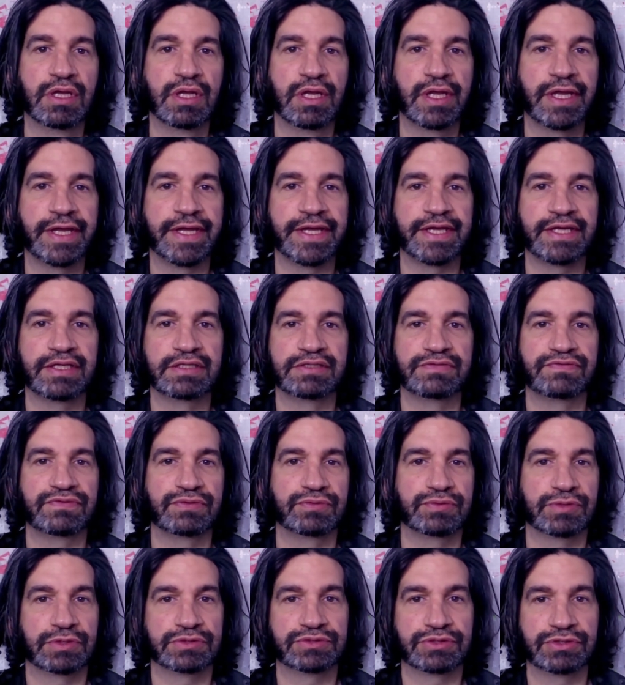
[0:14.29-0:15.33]
And if
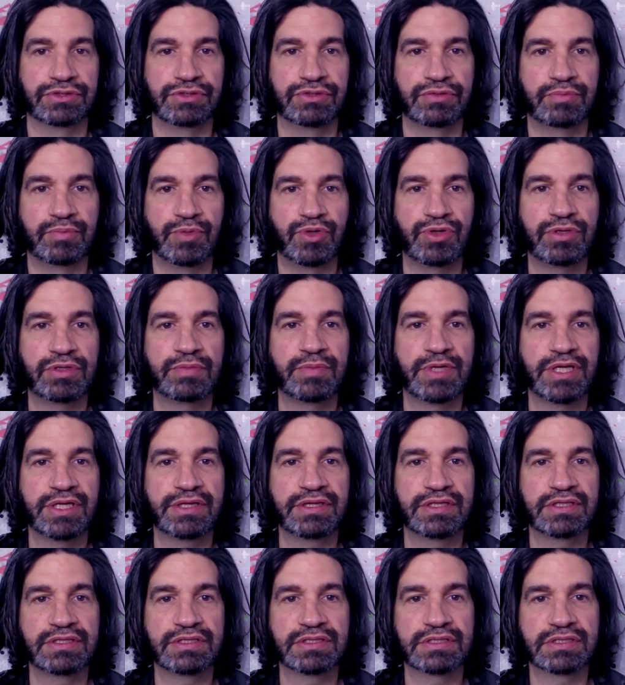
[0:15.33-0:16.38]
you want to know more
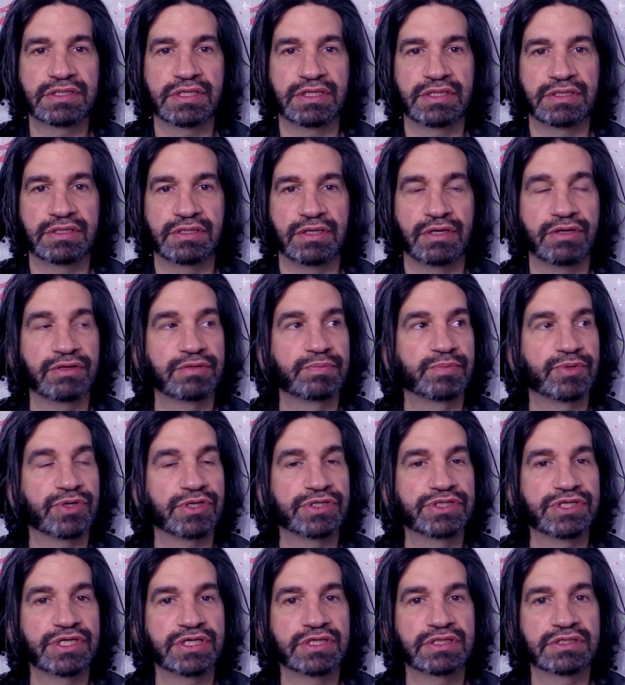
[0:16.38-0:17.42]
about this and other
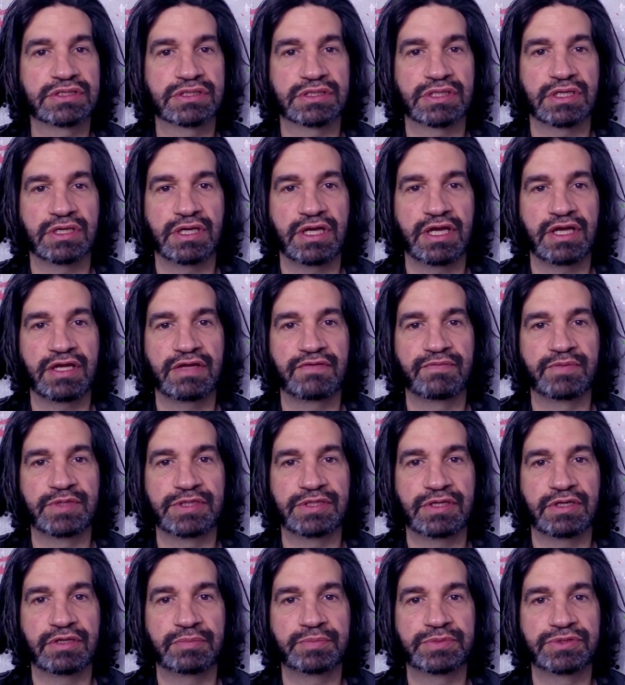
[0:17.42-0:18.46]
projects I've
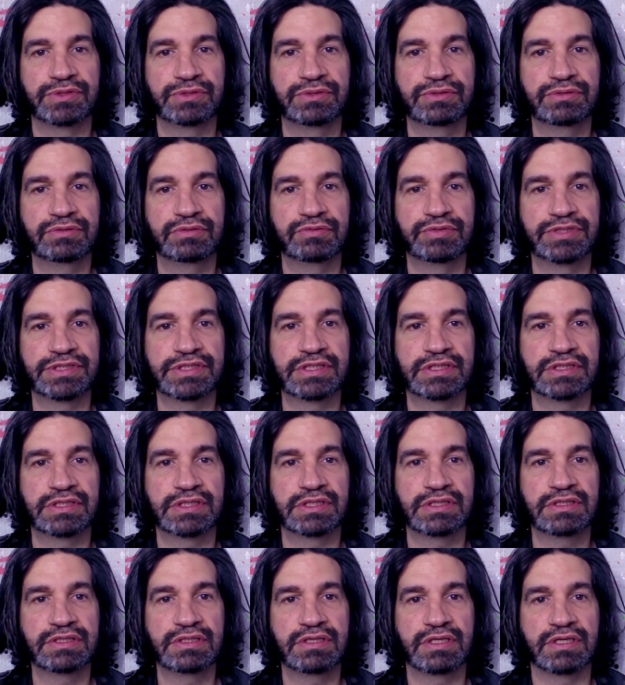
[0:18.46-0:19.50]
been up to
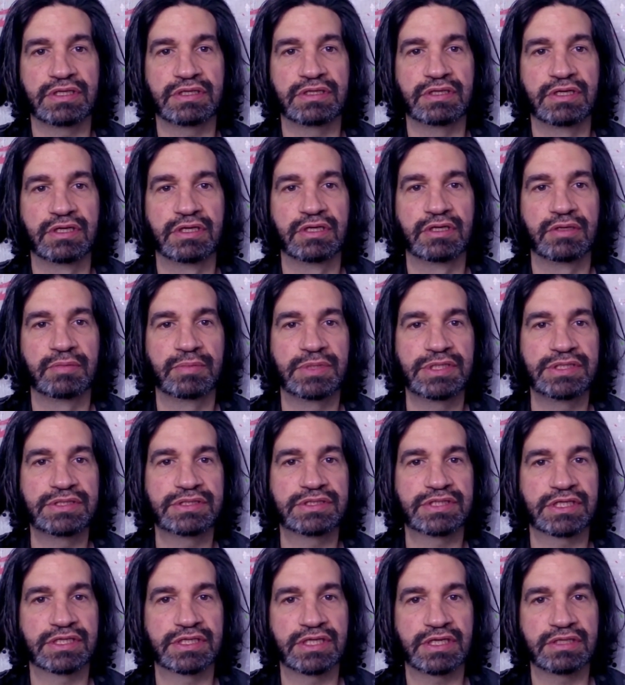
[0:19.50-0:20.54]
recently, then please
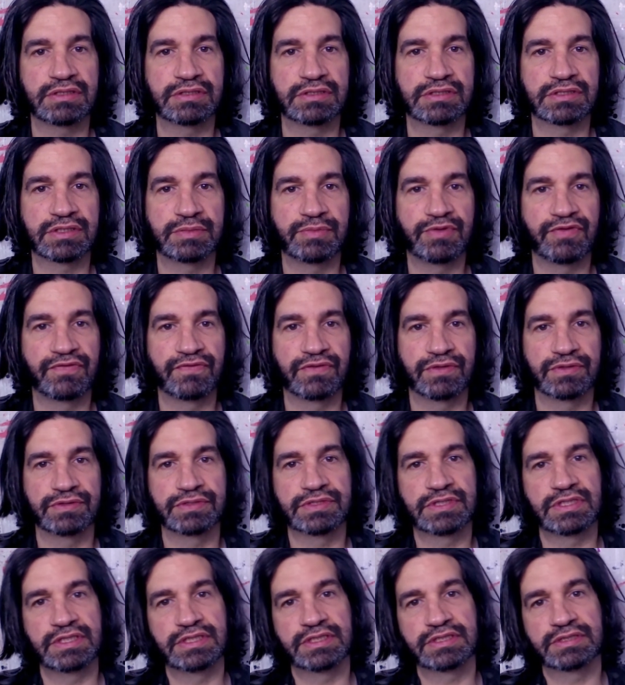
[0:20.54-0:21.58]
check out some of
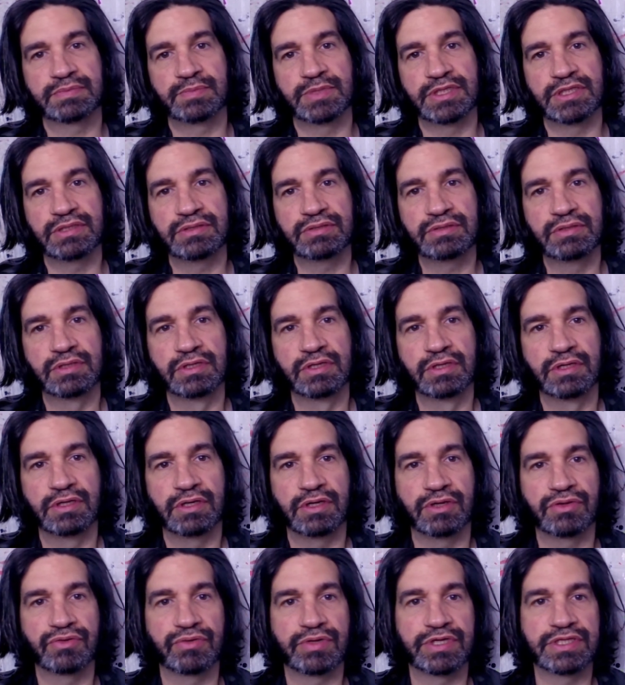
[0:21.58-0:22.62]
those links below.
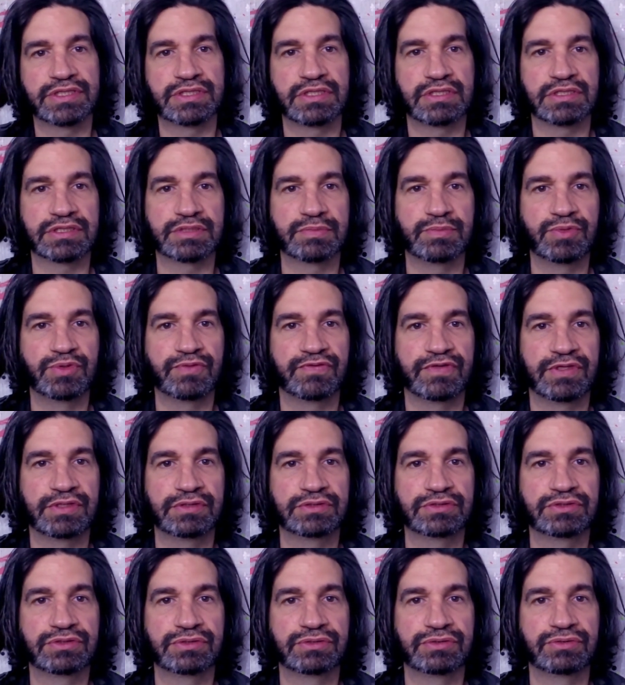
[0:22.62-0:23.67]
Otherwise, let's move
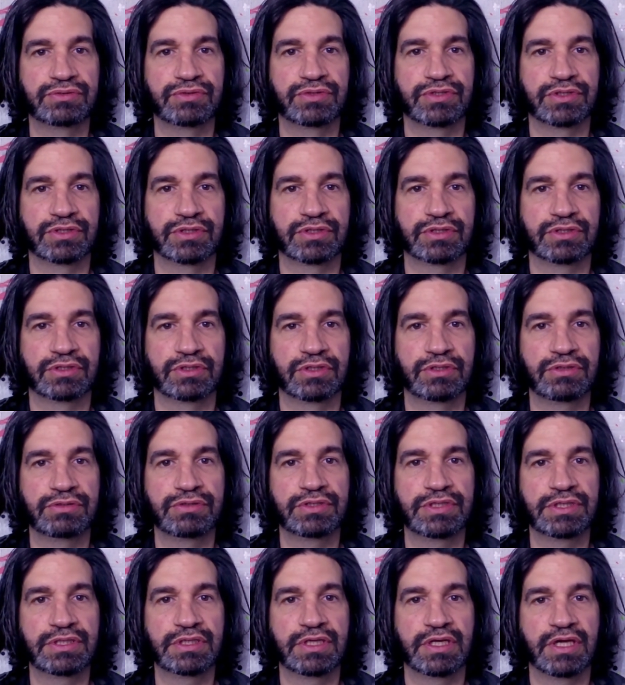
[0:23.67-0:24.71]
on to the
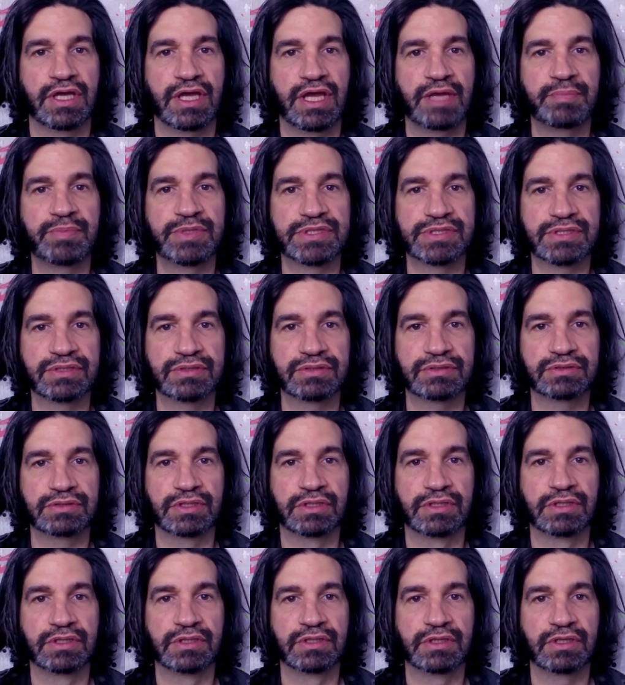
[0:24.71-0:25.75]
concluding episode
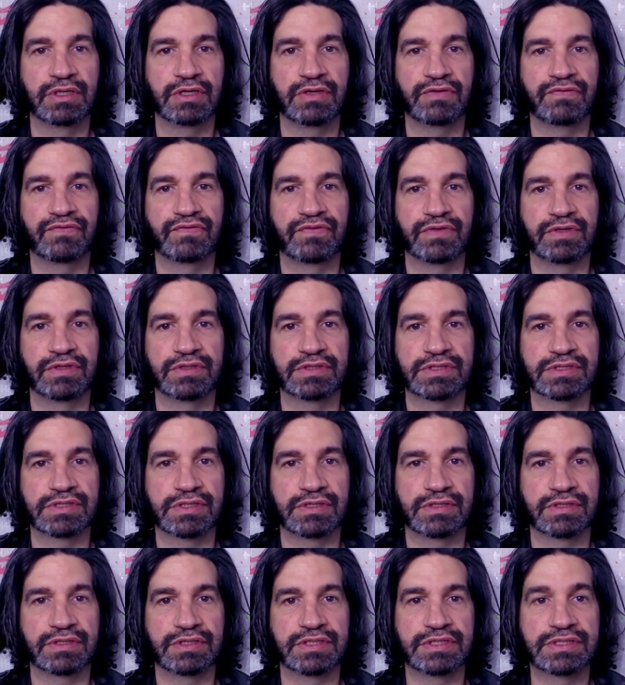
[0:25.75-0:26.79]
of this
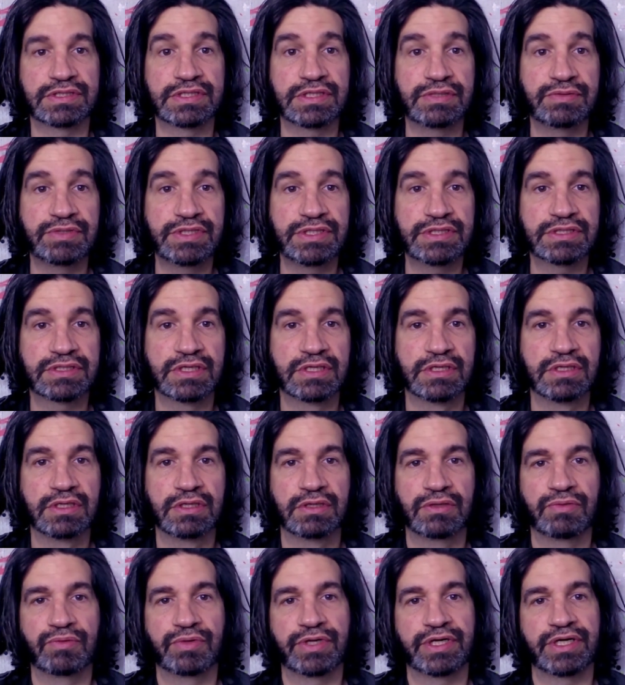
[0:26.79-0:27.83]
series,
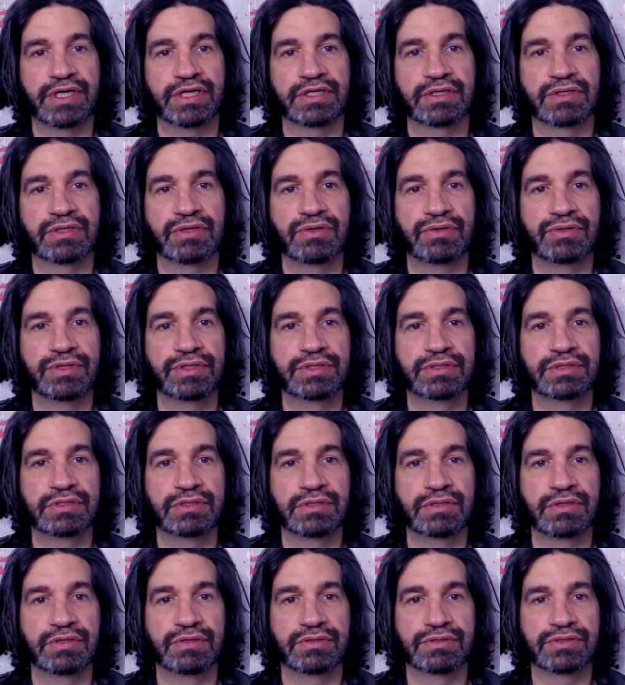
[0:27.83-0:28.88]
where I
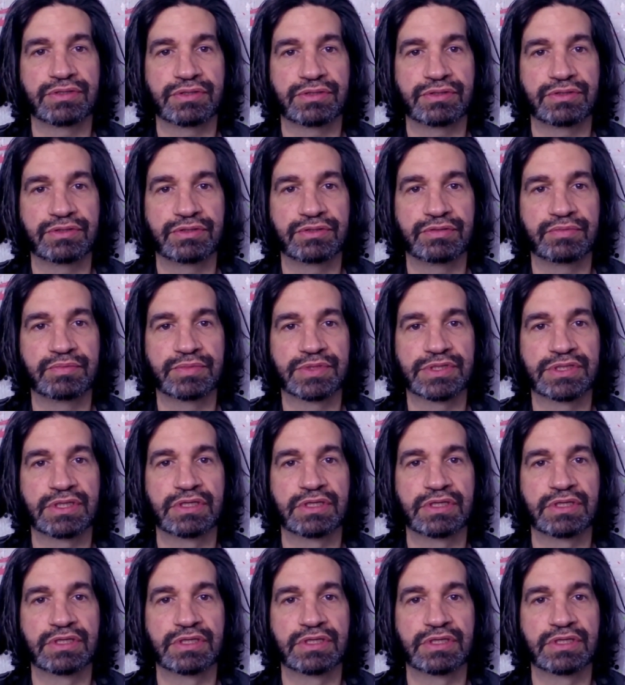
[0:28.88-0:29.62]
coined the terms